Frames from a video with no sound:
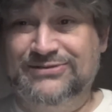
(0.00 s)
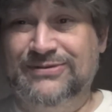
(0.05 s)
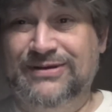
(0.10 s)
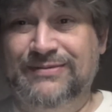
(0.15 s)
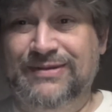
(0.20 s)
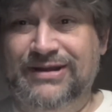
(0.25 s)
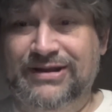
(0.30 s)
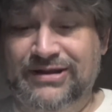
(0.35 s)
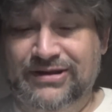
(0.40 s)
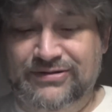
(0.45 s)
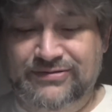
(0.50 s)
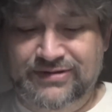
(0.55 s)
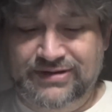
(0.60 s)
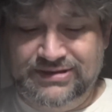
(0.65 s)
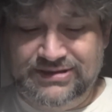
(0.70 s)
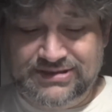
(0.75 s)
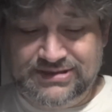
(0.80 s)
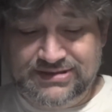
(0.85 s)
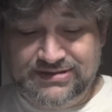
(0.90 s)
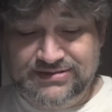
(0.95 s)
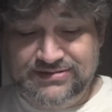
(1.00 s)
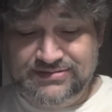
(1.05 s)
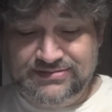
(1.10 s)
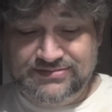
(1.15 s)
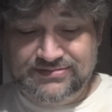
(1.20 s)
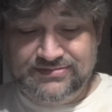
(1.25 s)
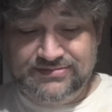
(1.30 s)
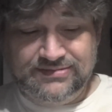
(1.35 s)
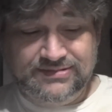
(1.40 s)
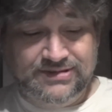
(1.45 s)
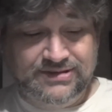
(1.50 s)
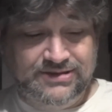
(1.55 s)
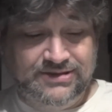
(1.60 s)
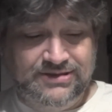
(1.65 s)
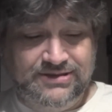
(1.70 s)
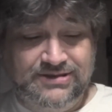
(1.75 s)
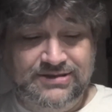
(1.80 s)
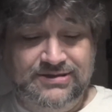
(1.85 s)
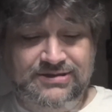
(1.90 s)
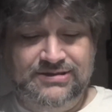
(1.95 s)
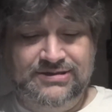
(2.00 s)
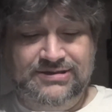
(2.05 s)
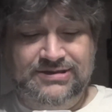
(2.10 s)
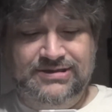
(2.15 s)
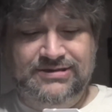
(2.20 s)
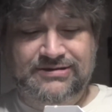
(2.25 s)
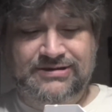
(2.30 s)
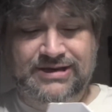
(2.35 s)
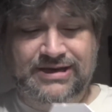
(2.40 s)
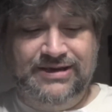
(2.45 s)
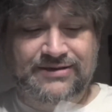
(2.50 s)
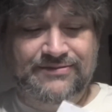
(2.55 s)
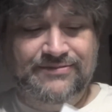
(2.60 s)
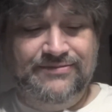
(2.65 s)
the way my luck runs. Okay,